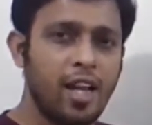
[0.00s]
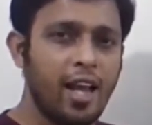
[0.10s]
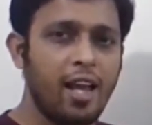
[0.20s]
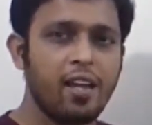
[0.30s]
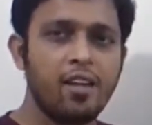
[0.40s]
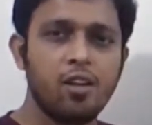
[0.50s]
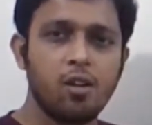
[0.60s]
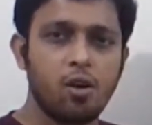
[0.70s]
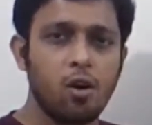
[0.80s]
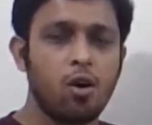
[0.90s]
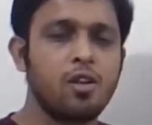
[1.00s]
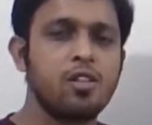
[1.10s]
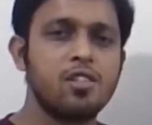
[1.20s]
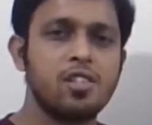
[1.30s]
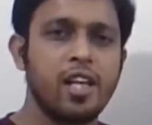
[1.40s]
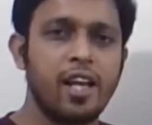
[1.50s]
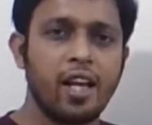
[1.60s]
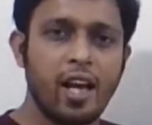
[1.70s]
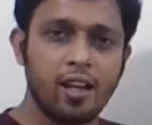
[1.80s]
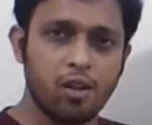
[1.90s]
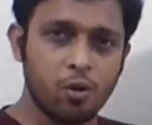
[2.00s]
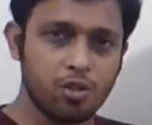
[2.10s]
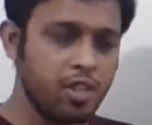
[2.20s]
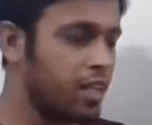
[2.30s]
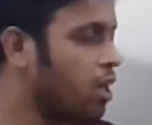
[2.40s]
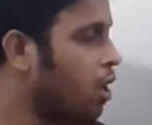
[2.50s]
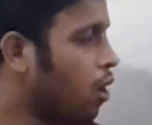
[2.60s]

tan, cot, sec and cosec